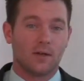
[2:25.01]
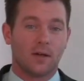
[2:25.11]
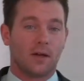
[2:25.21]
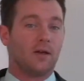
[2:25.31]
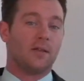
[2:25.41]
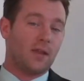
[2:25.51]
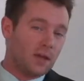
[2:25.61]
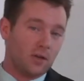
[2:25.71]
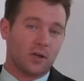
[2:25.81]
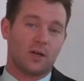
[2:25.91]
And
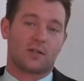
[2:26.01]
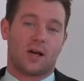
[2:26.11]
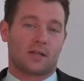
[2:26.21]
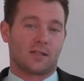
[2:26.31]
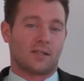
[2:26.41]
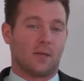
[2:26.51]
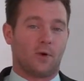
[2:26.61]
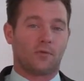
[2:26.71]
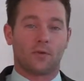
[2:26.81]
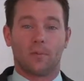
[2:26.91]
then you're going to talk to
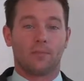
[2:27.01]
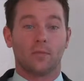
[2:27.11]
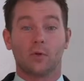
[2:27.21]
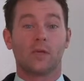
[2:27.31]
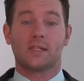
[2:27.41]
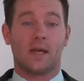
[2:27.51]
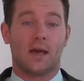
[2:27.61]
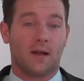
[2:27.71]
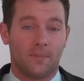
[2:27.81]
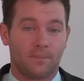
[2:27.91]
someone from
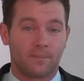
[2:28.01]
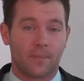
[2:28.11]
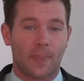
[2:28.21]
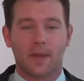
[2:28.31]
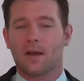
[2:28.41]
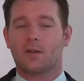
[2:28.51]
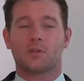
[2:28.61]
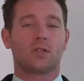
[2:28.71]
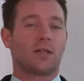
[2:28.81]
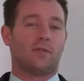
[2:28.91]
Louisiana. And I
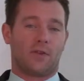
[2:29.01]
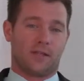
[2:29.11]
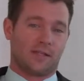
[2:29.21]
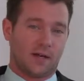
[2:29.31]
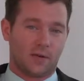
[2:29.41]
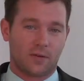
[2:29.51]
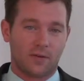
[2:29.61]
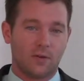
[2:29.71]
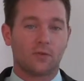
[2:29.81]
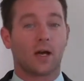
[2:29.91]
used to live in the South.
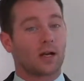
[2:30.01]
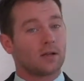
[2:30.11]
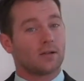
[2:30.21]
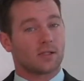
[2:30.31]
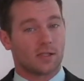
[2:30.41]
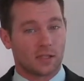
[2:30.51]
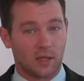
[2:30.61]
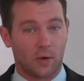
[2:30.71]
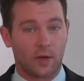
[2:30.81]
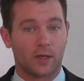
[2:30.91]
You've got to
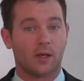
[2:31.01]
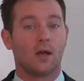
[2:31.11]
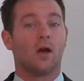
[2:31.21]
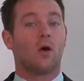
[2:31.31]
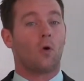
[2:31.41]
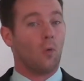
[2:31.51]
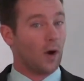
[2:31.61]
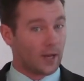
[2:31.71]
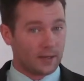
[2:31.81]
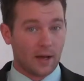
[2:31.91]
slow it
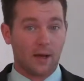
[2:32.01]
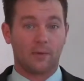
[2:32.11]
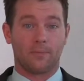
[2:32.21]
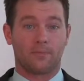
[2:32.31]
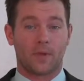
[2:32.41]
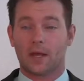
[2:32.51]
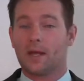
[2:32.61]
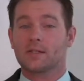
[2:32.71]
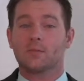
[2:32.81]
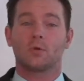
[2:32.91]
way down
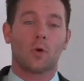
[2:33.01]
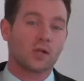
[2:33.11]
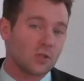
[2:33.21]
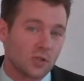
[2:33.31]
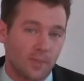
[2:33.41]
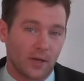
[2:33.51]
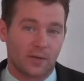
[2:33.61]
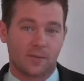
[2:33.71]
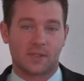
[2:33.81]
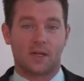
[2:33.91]
and ask them questions
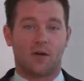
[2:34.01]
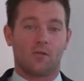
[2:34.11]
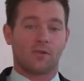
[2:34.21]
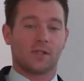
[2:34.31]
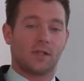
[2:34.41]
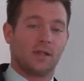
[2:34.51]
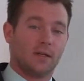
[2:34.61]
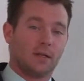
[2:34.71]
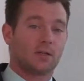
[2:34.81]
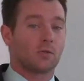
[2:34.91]
about themselves
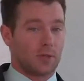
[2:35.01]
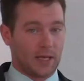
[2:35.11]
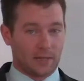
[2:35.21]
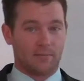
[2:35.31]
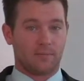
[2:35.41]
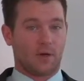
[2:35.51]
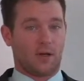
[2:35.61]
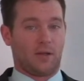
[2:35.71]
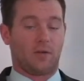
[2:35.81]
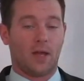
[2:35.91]
to relate
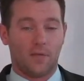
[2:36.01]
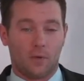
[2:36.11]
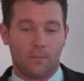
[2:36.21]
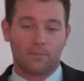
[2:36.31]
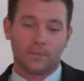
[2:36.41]
on their level.